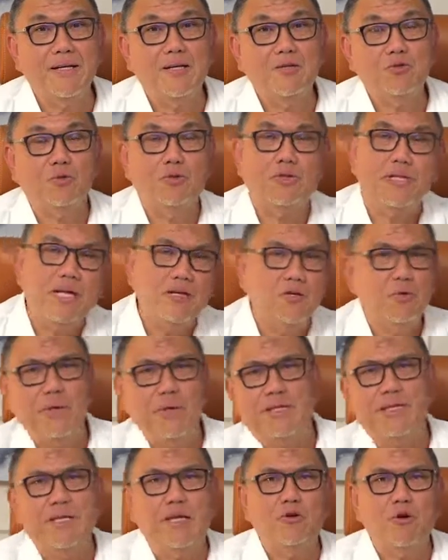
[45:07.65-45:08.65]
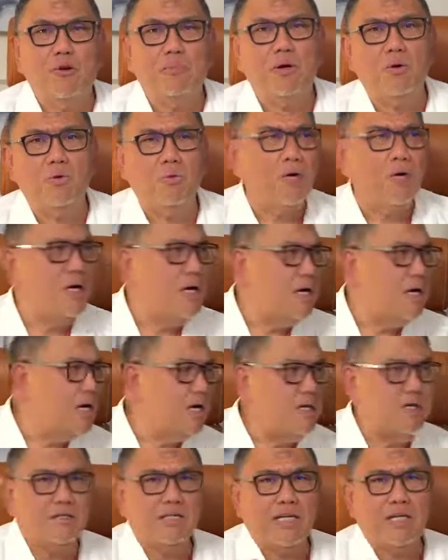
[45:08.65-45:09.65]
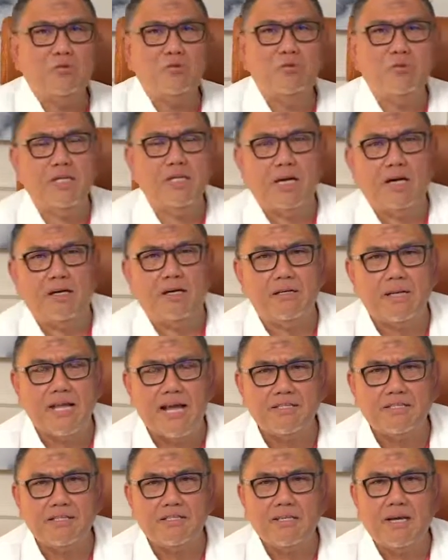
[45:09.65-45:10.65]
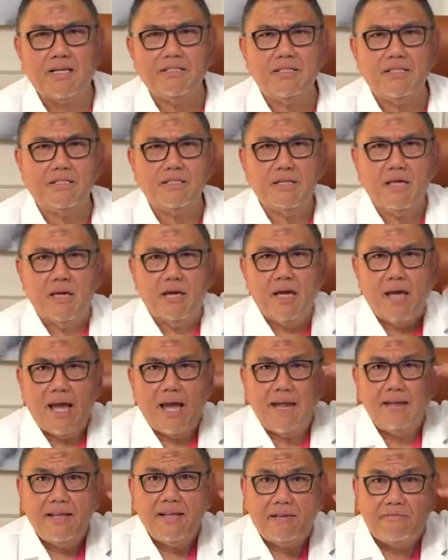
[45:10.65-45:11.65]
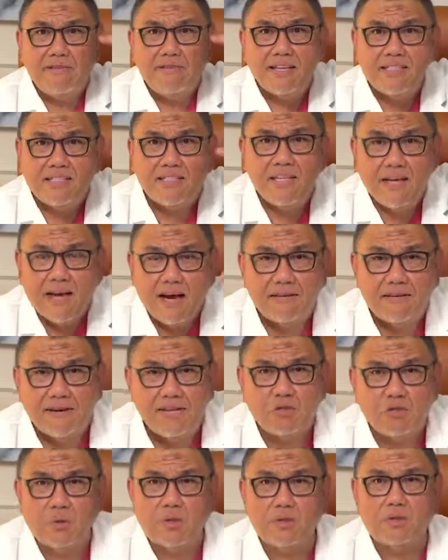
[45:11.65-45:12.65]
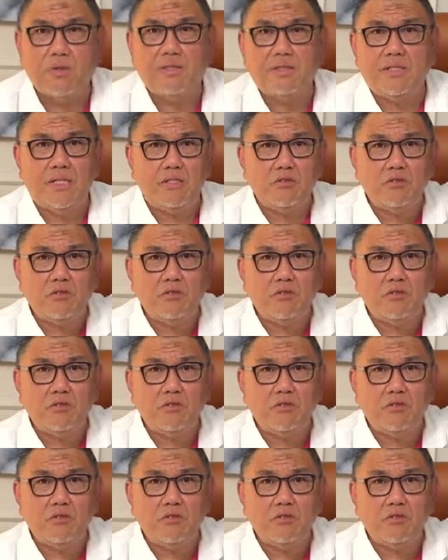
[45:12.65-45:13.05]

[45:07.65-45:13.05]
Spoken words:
So they are doing their normal work, they do the exercises, and their resting heart rate is 120.